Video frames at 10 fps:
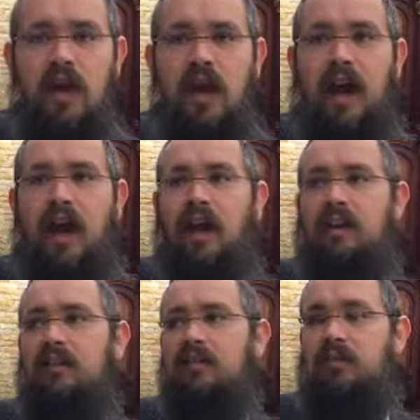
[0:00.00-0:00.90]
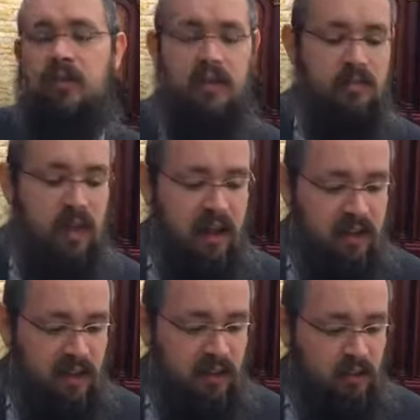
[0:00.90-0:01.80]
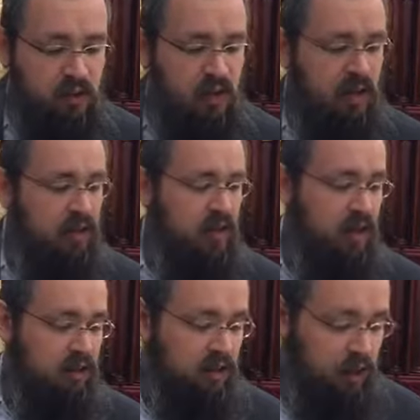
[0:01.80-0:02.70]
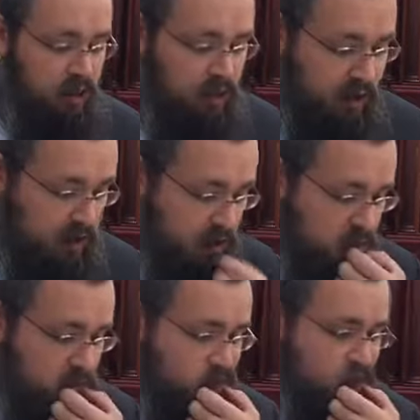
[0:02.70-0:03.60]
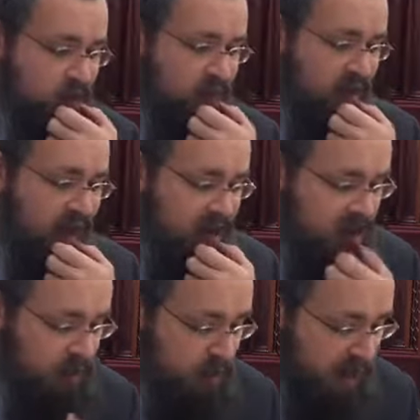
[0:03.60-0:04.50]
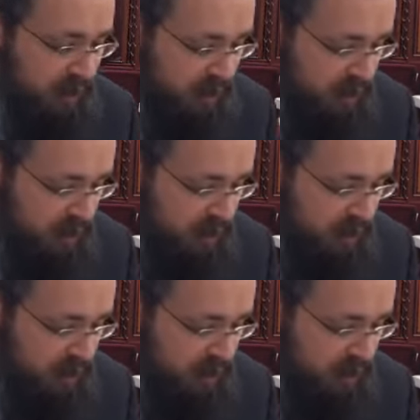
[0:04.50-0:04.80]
And we explained that Torah has a body and a